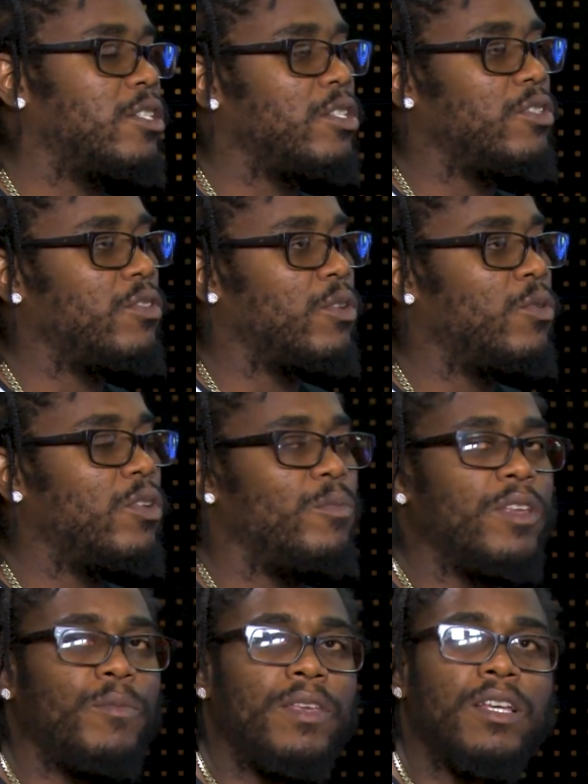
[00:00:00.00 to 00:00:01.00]
to search a goal.
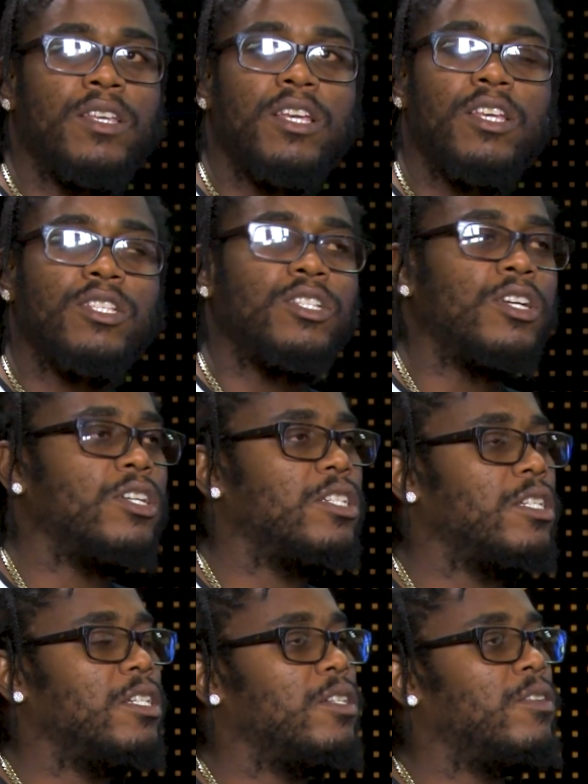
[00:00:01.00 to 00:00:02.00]
Maybe you're
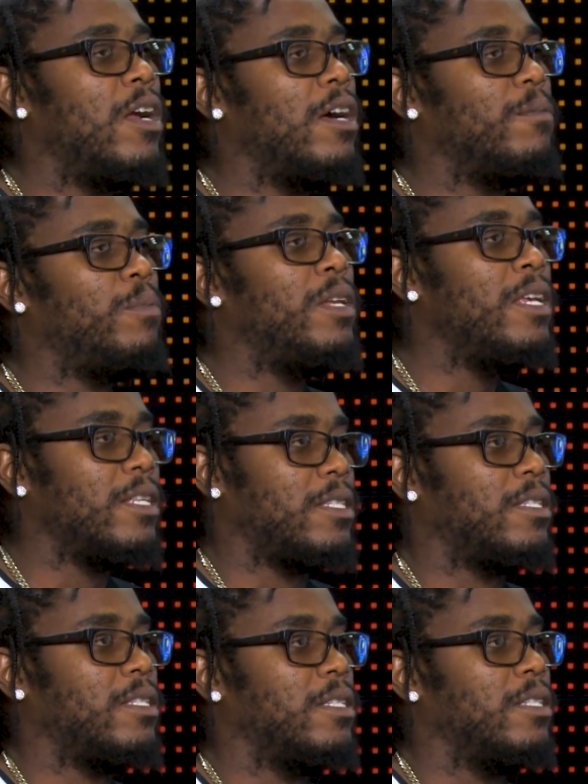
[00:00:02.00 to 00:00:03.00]
searching in the wrong
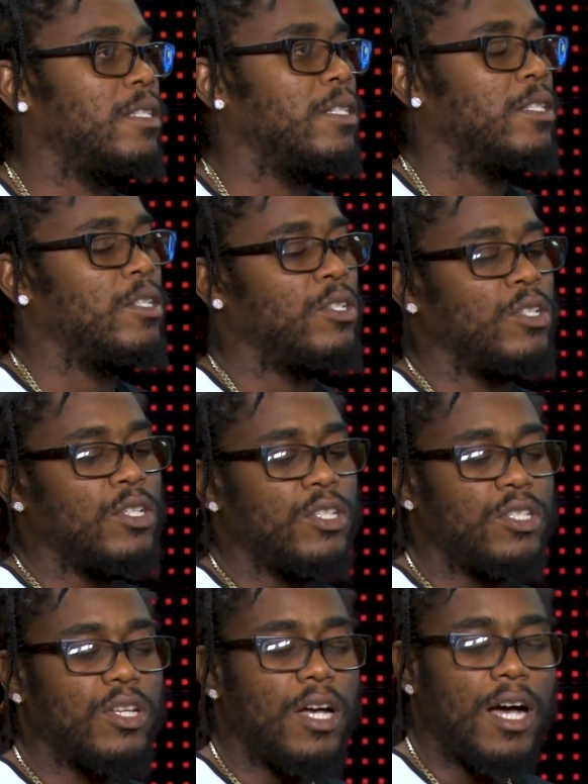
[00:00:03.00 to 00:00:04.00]
place.
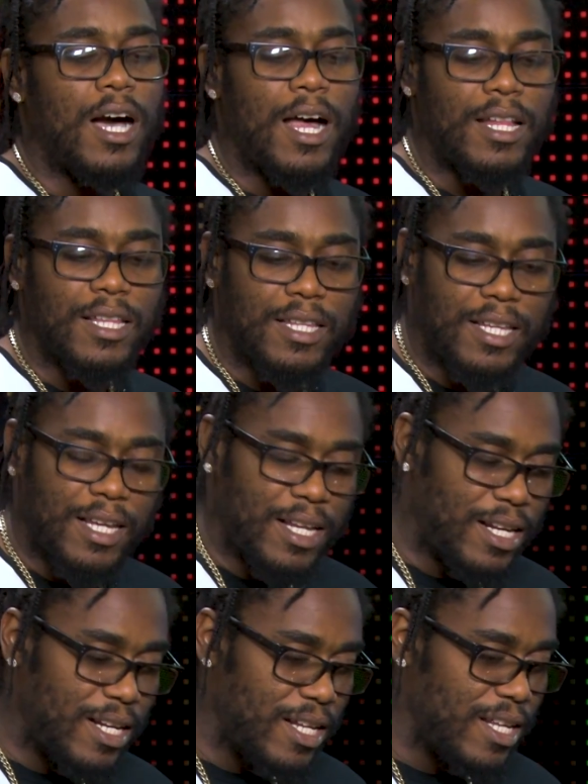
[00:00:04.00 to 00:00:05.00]
So
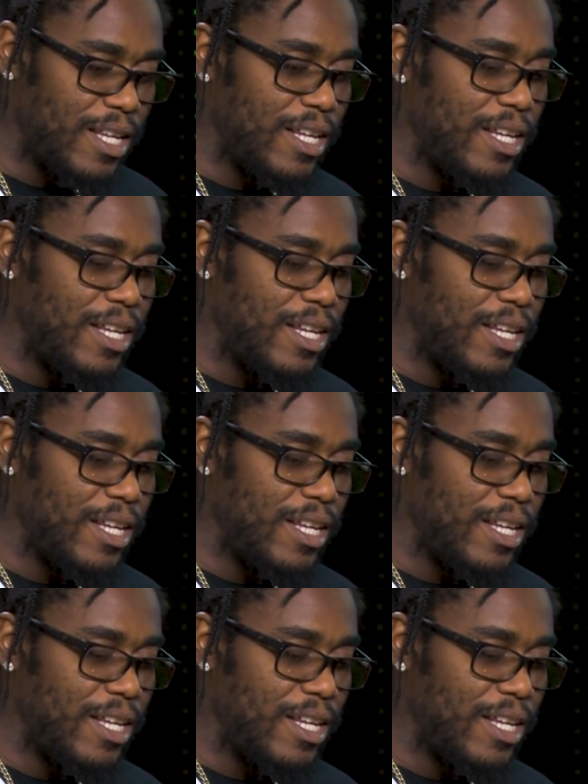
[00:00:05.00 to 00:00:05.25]
until